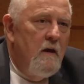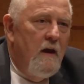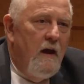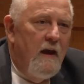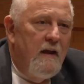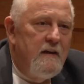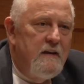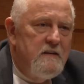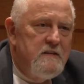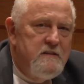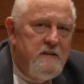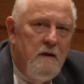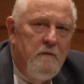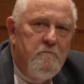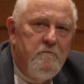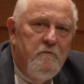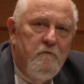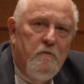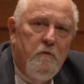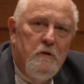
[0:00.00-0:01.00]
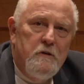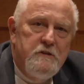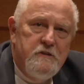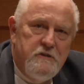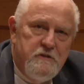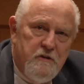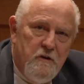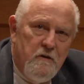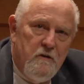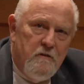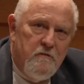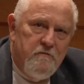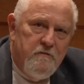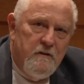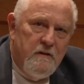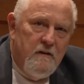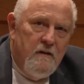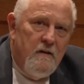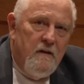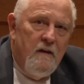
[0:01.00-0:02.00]
and except for surf
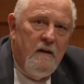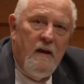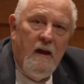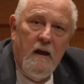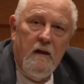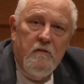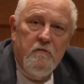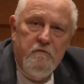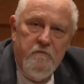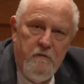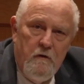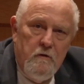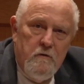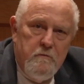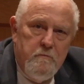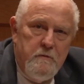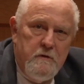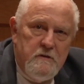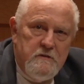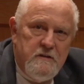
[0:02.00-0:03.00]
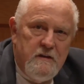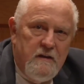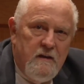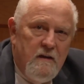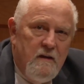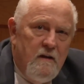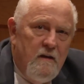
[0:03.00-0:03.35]
and folk music,